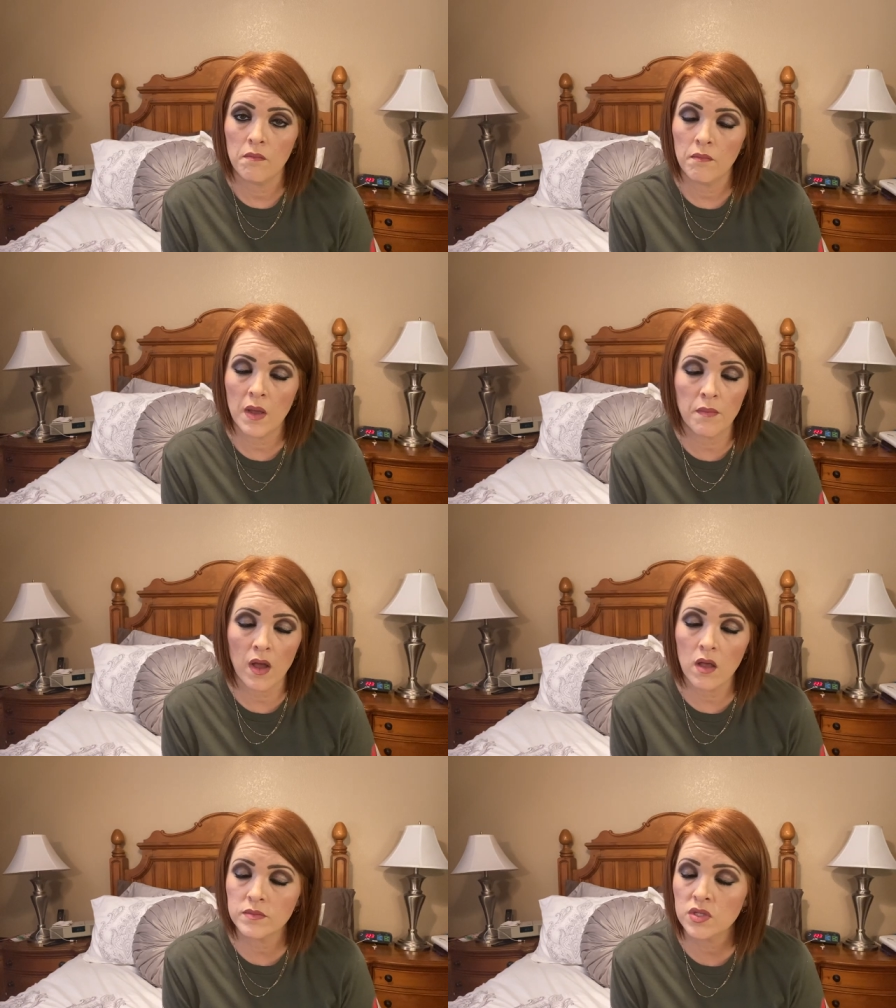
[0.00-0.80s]
my
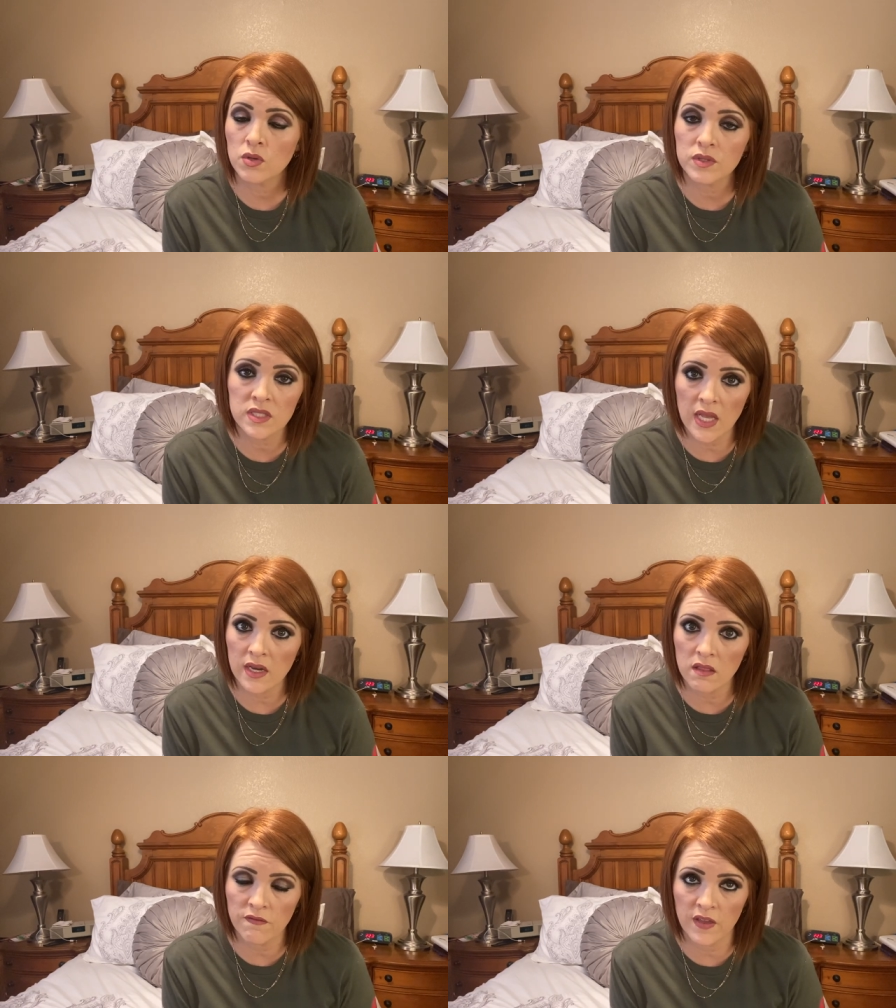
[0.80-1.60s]
mom's whole side
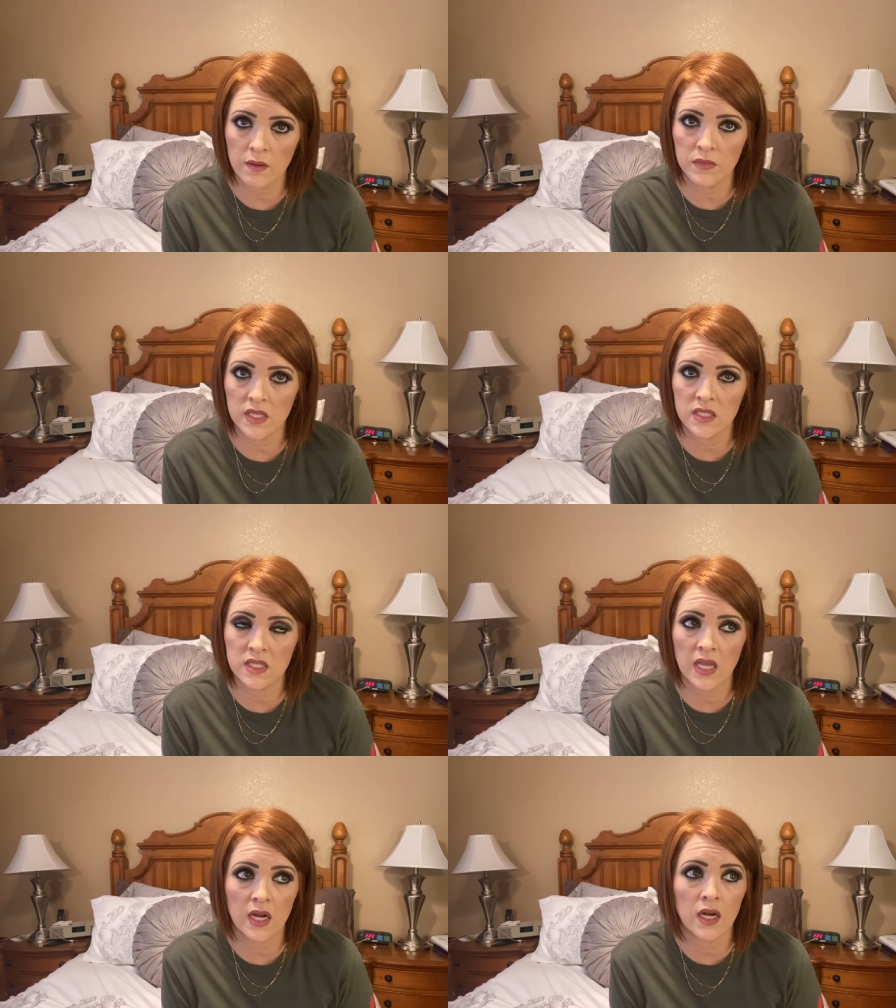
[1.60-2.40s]
of the family is
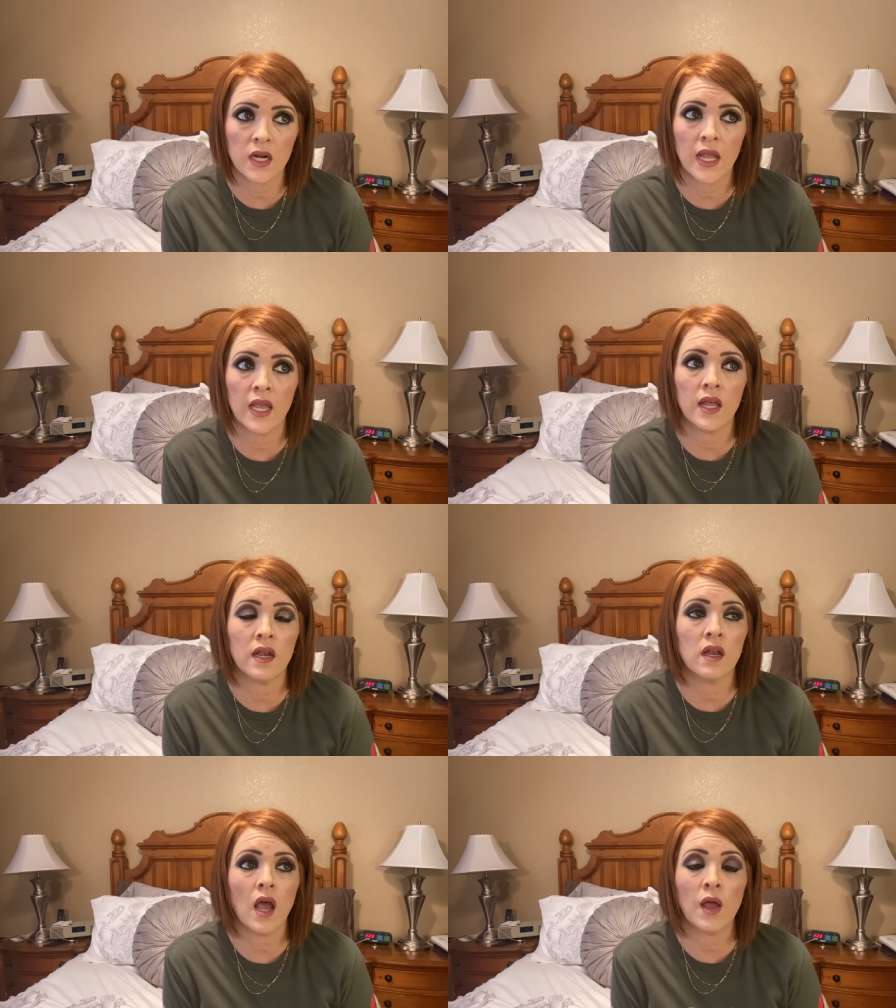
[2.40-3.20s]
there,
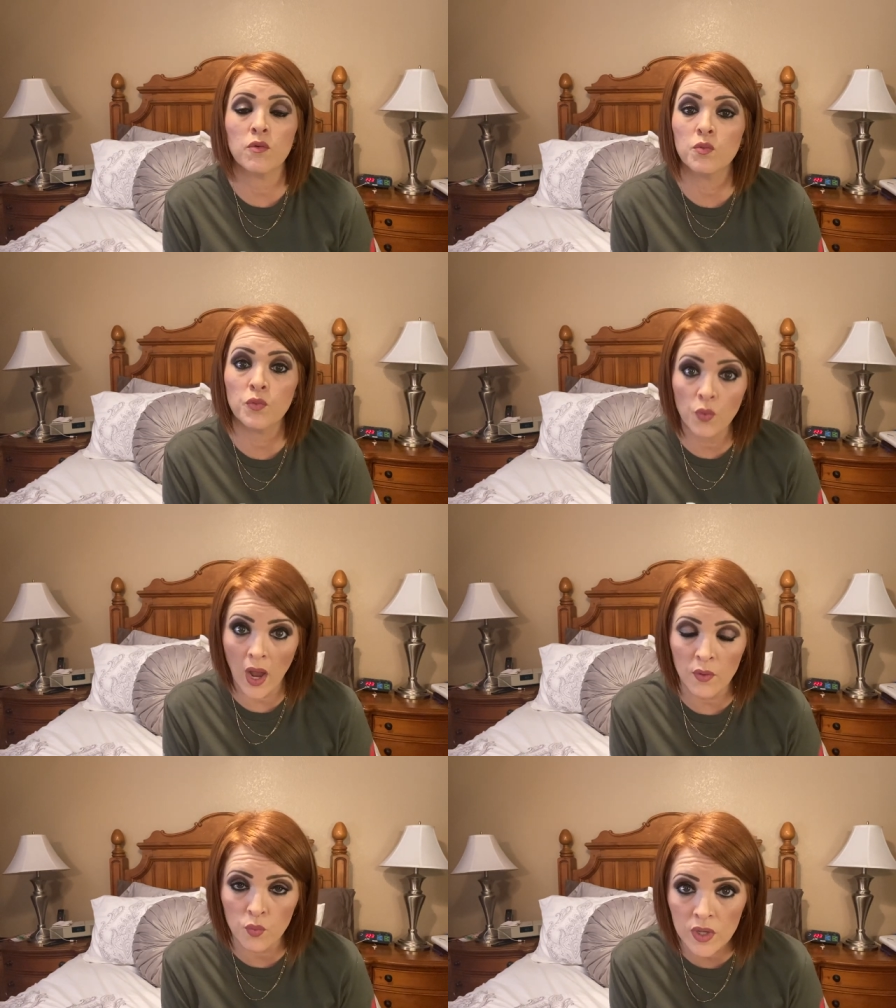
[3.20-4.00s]
and
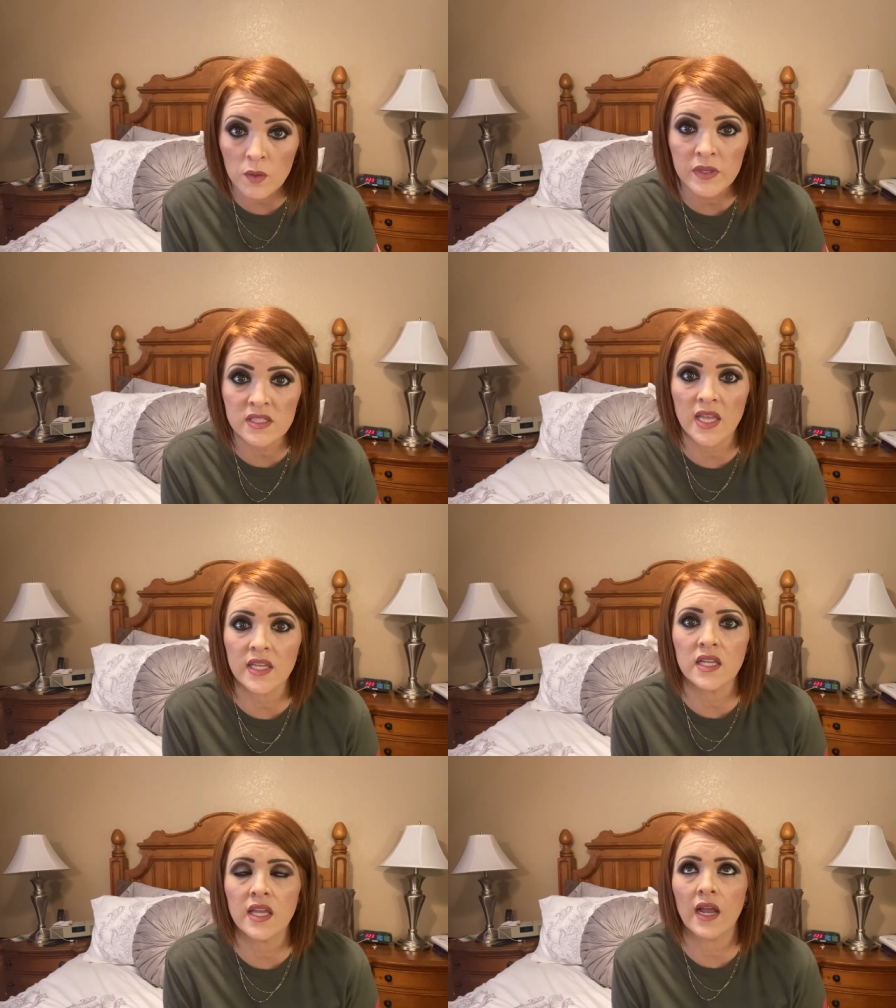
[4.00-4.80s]
I will be
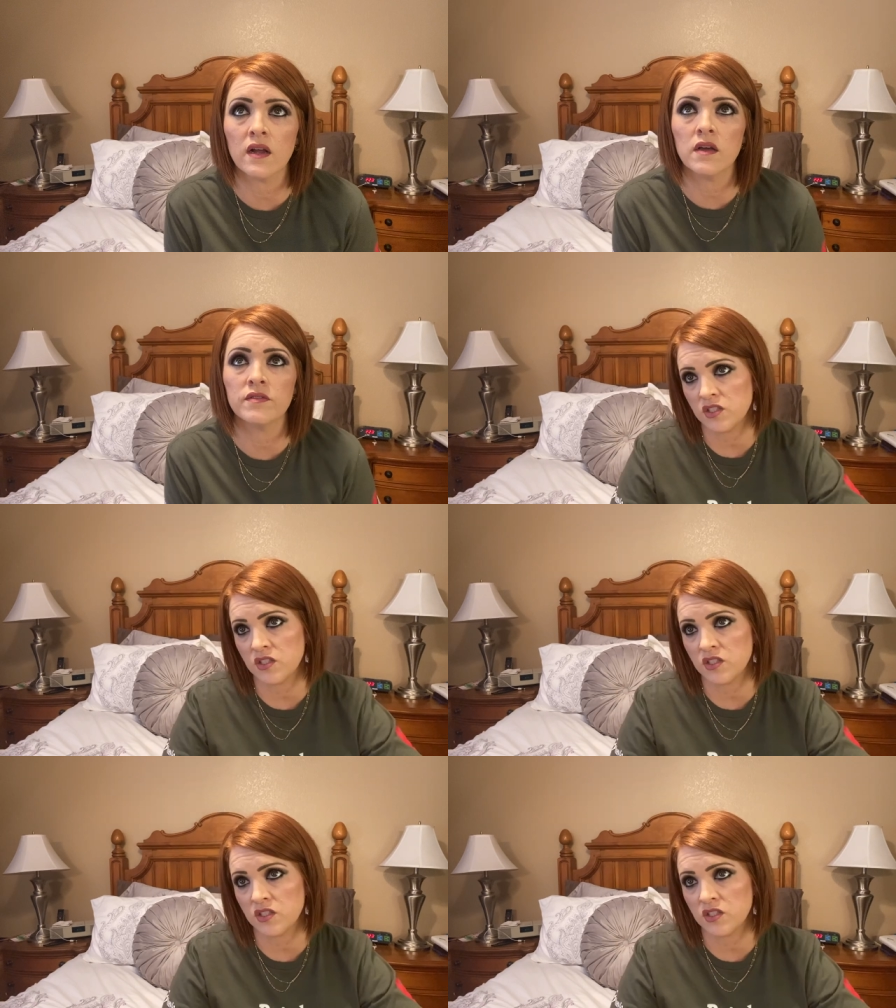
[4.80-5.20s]
taken care of.